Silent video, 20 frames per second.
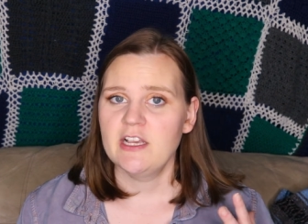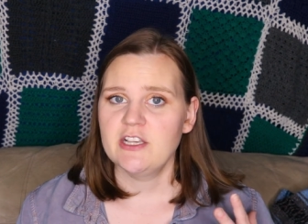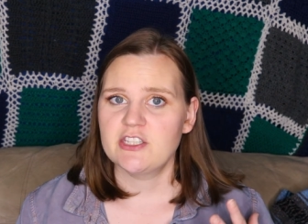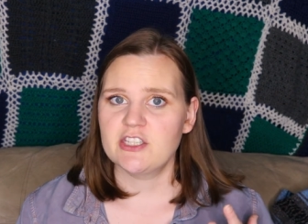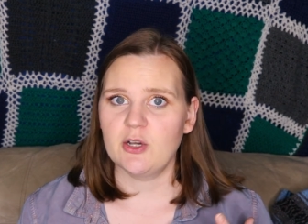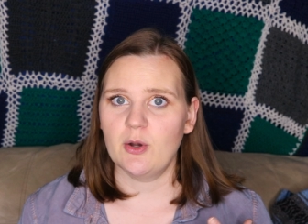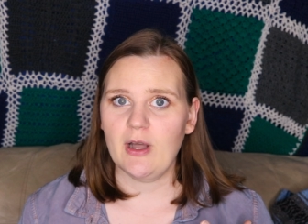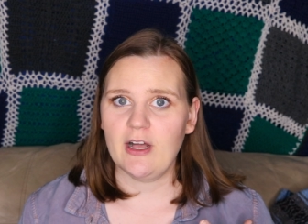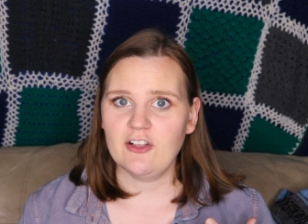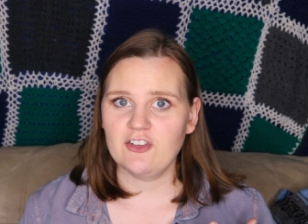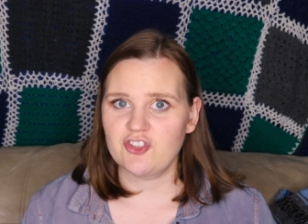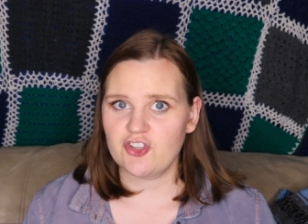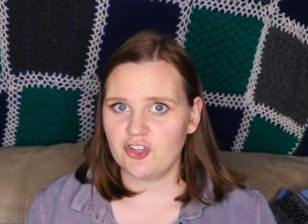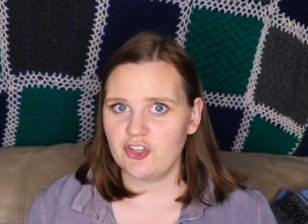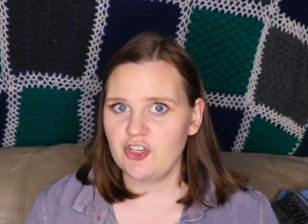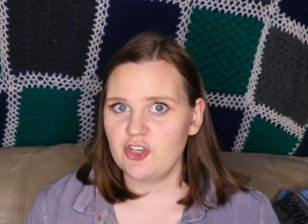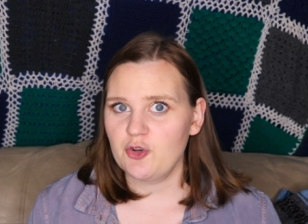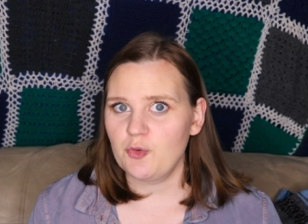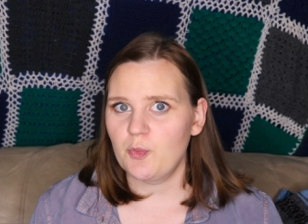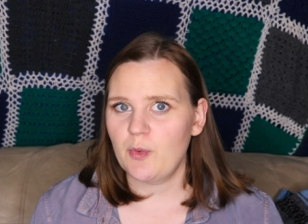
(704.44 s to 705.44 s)
So I'll show
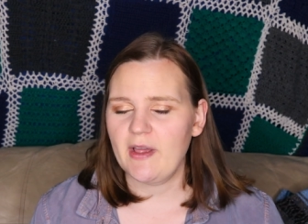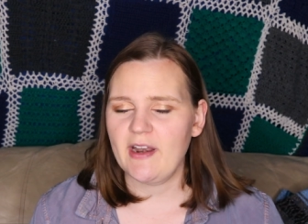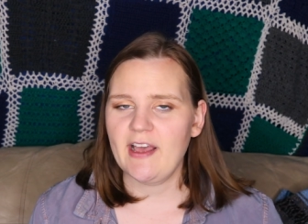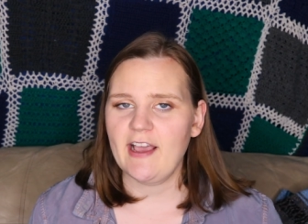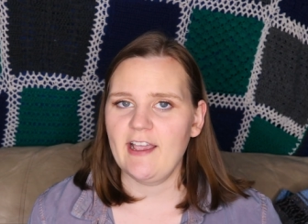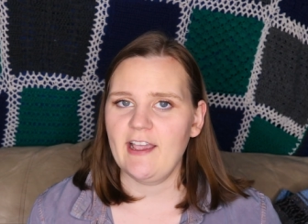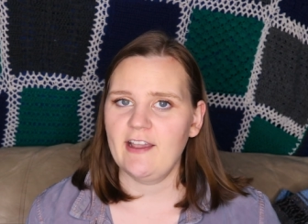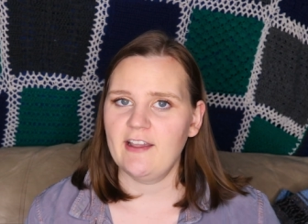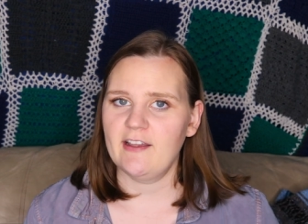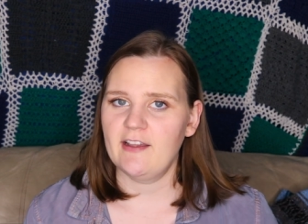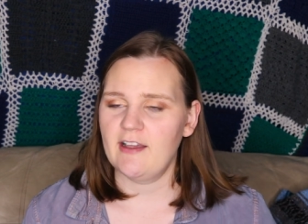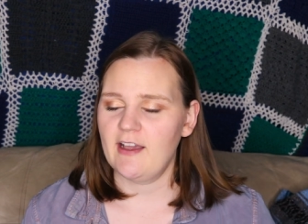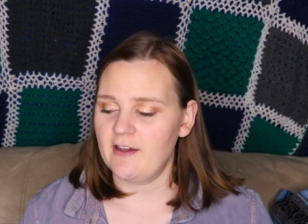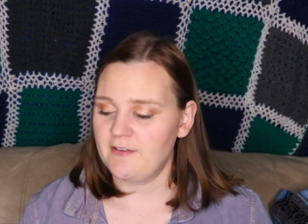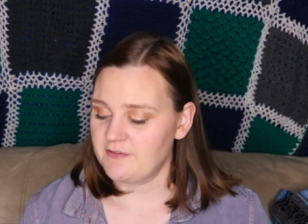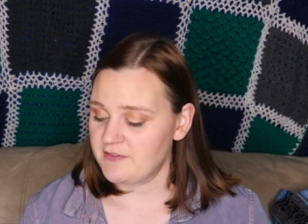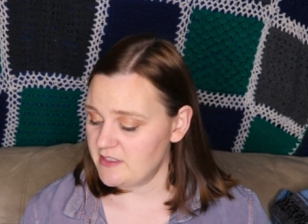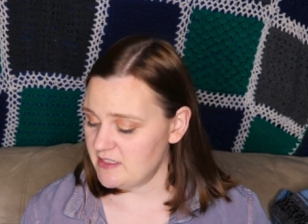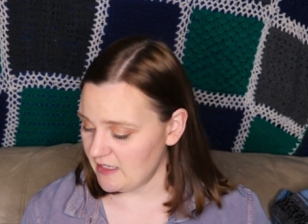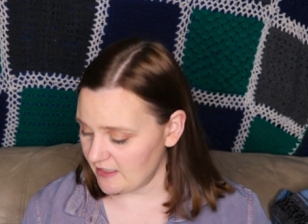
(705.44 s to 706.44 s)
you what I
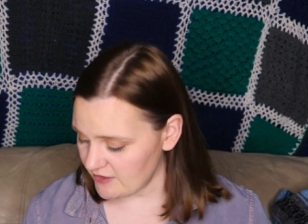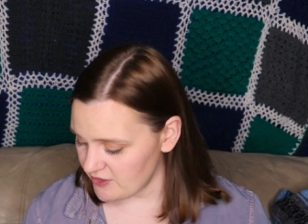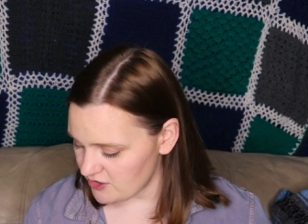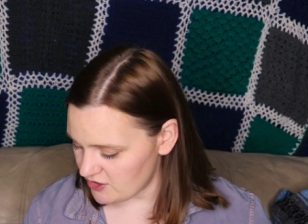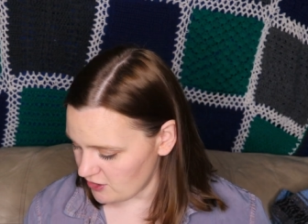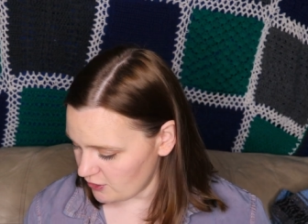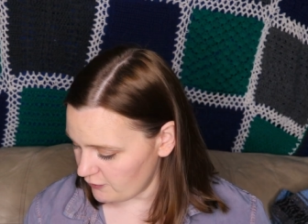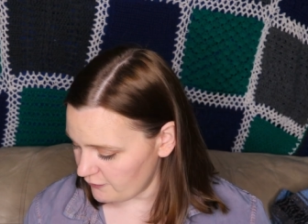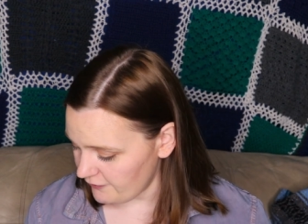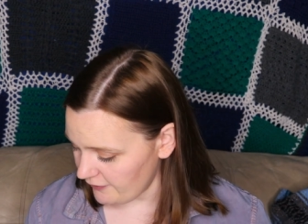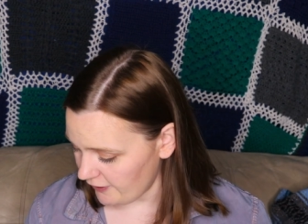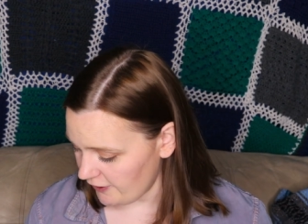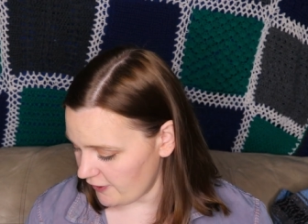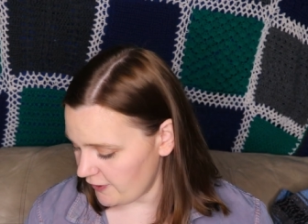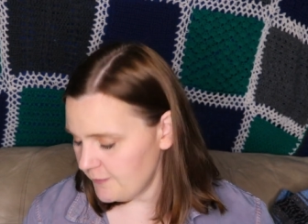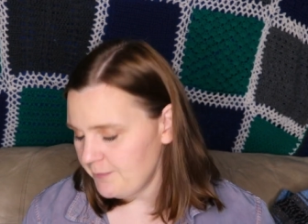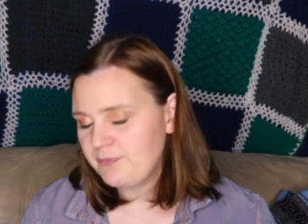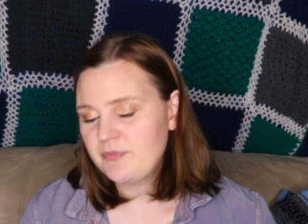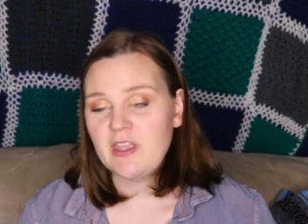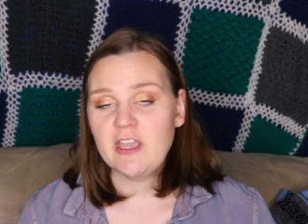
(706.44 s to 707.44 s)
have done so
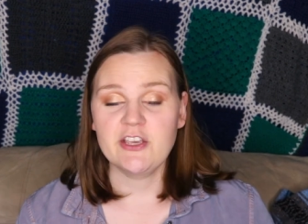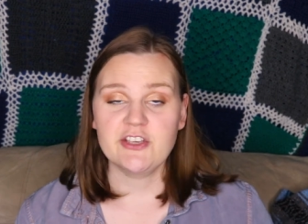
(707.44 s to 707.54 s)
far,